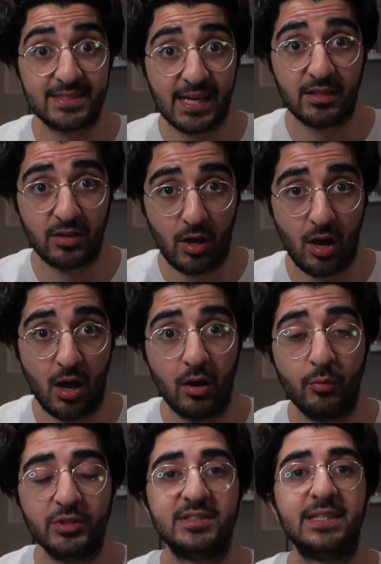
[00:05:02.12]
second R,
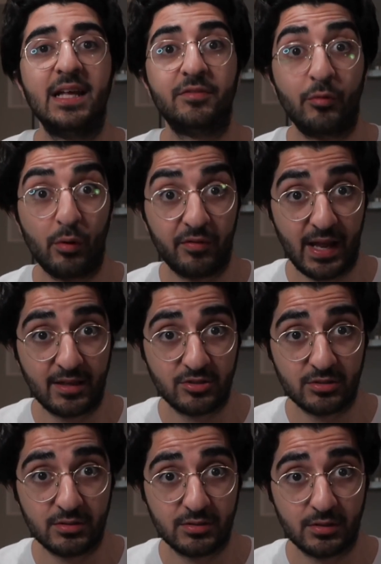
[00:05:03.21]
which stands for
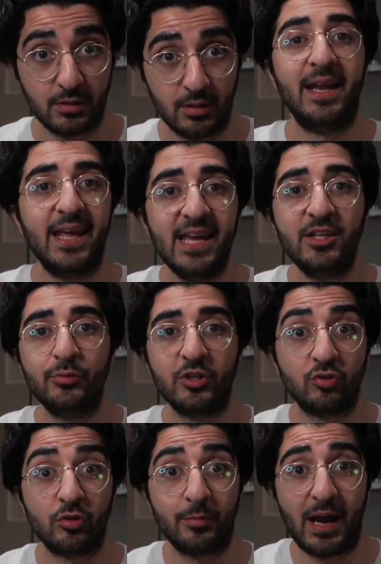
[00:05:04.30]
reflections. And here you want
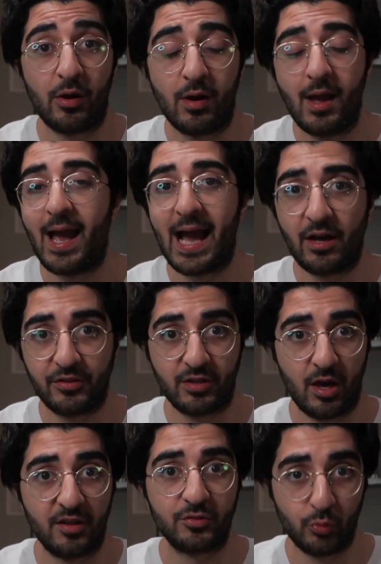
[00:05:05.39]
to talk about how the
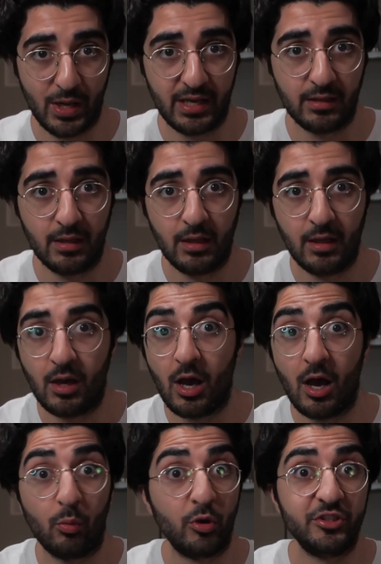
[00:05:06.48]
task went,
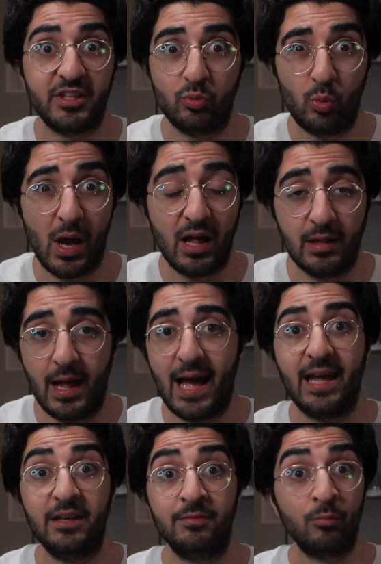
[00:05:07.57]
what you did well,
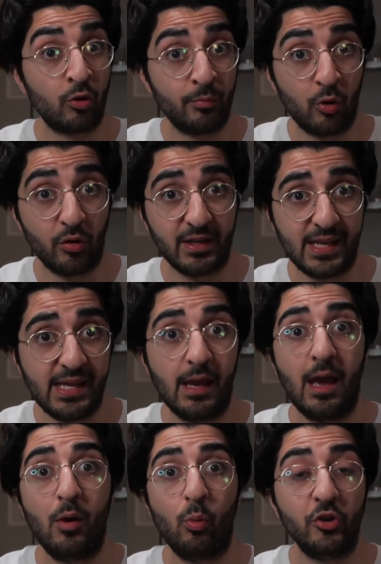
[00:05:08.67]
and more importantly,
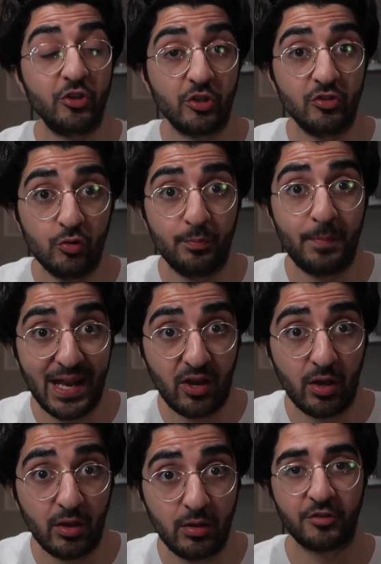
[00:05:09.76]
what you could do better.
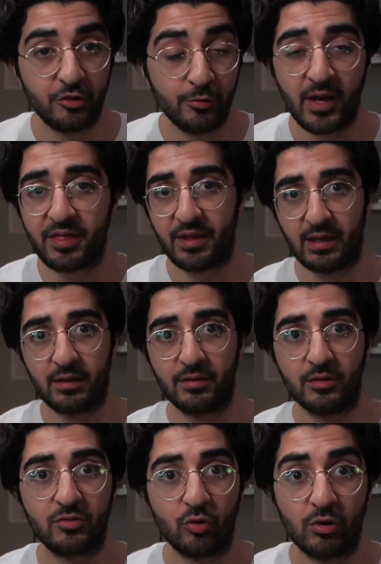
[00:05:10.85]
So you might think
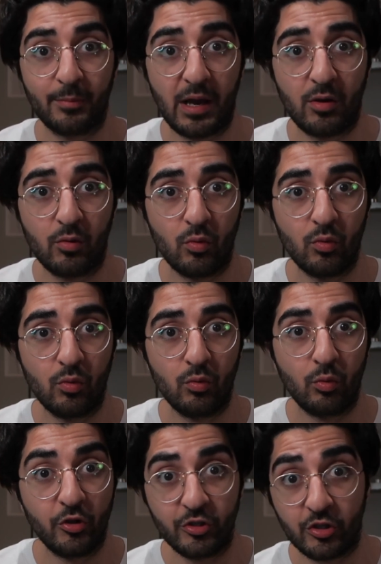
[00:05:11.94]
that talking about
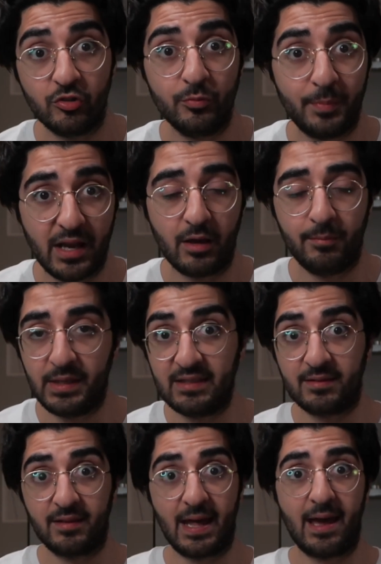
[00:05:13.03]
what you could do better
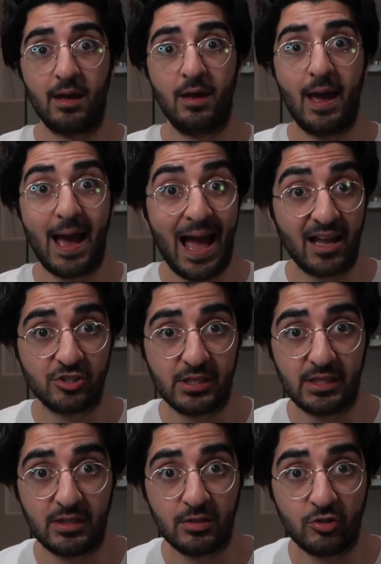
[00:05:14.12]
means that
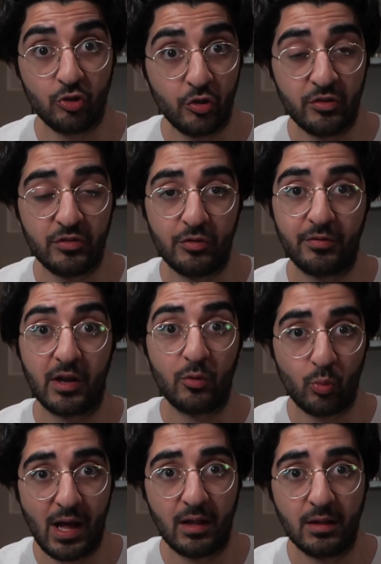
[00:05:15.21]
actually you didn't do very
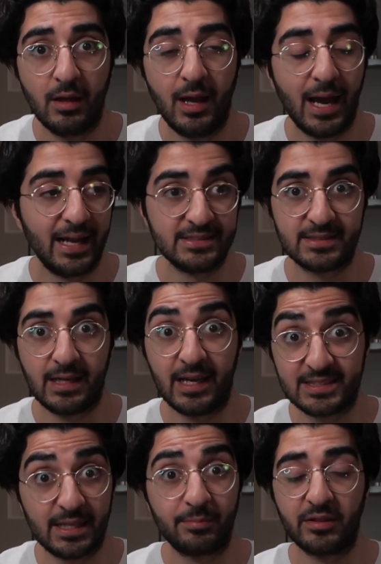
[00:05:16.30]
well, and it's
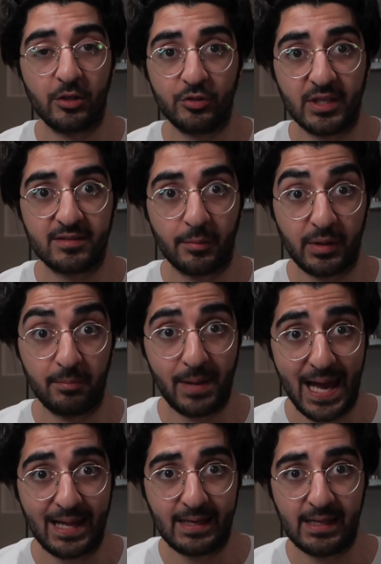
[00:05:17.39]
accepting that you did something
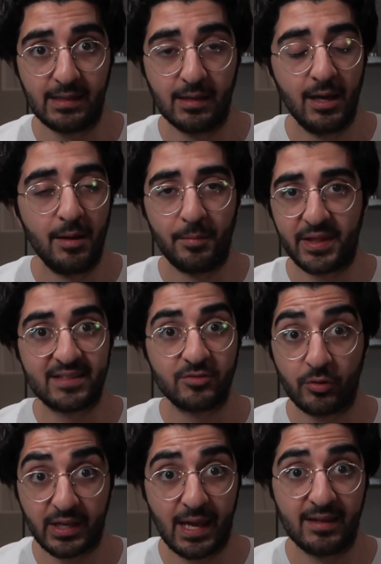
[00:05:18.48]
badly, but that's
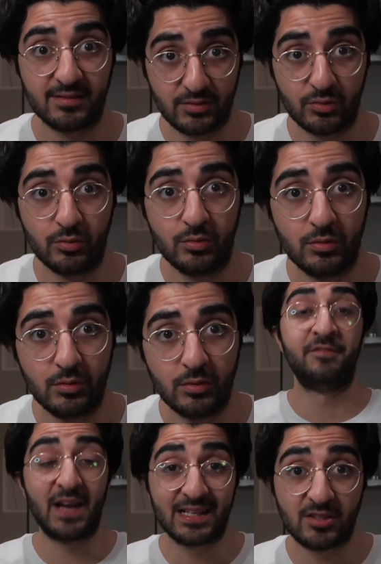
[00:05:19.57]
not the case at all.
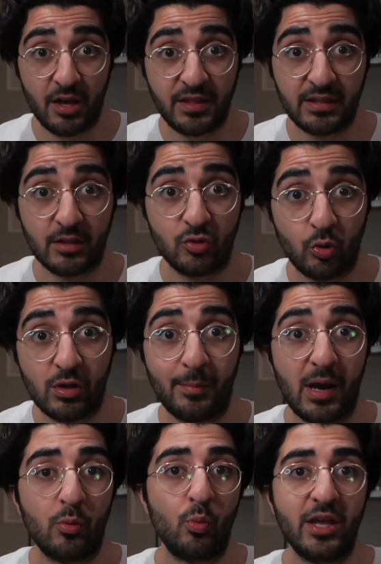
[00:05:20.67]
In fact, I think that talking
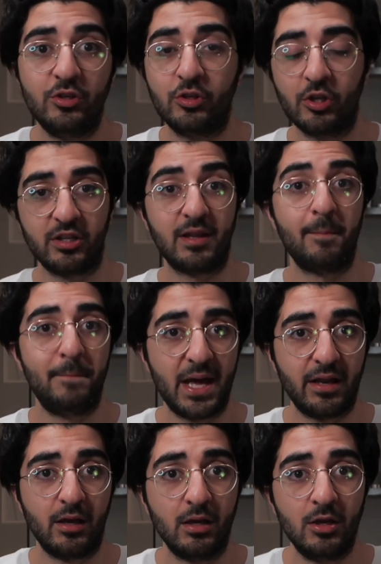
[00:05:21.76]
about where you could have done
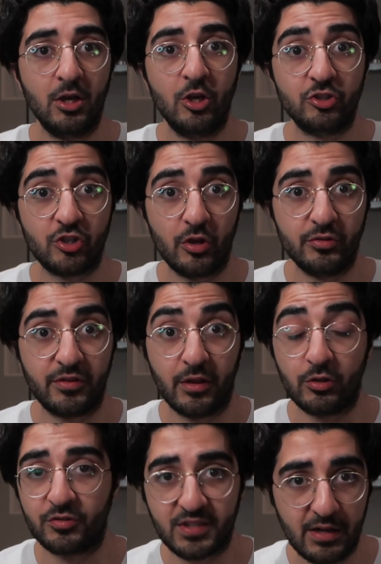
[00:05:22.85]
better shows
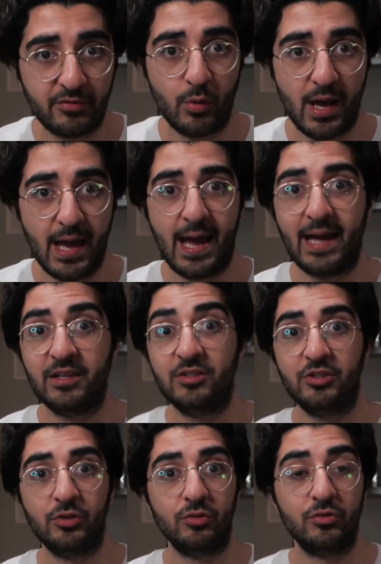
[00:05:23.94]
that you're self-aware
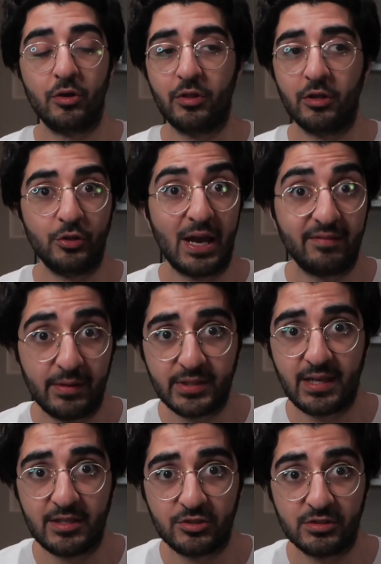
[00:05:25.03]
and you know that you have
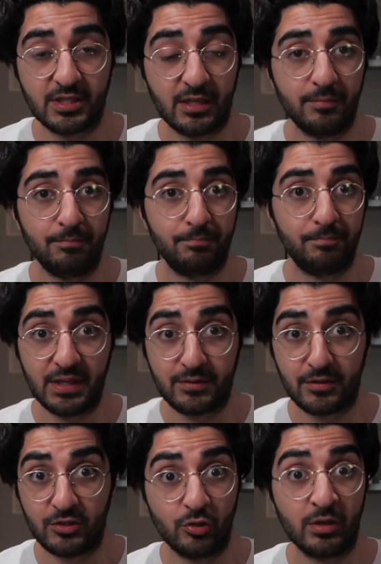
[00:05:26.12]
limitations and
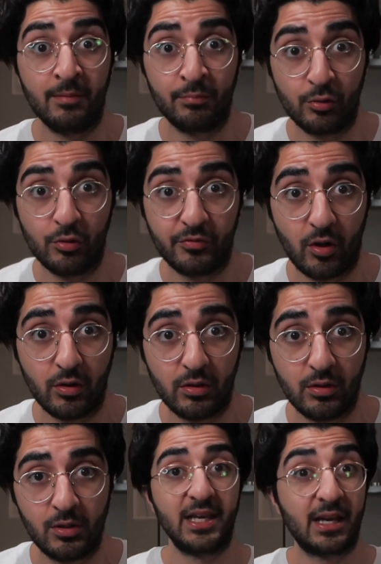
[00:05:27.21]
bits that you can improve on.
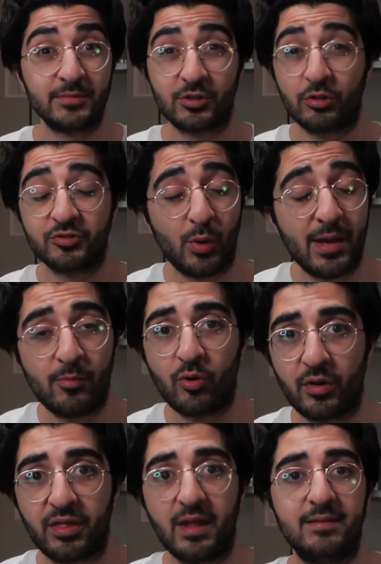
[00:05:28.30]
It comes across way
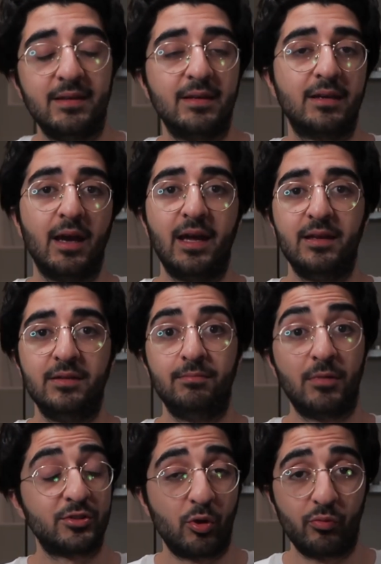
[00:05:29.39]
more authentic and
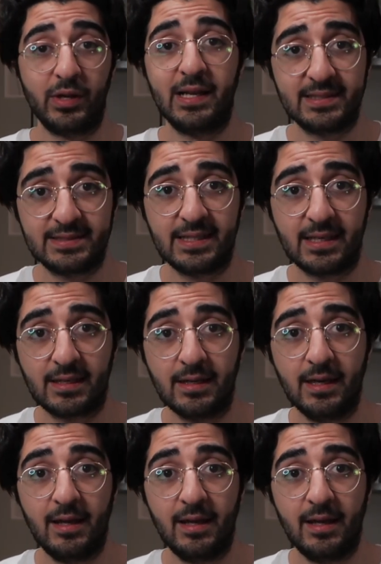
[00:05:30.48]
much more realistic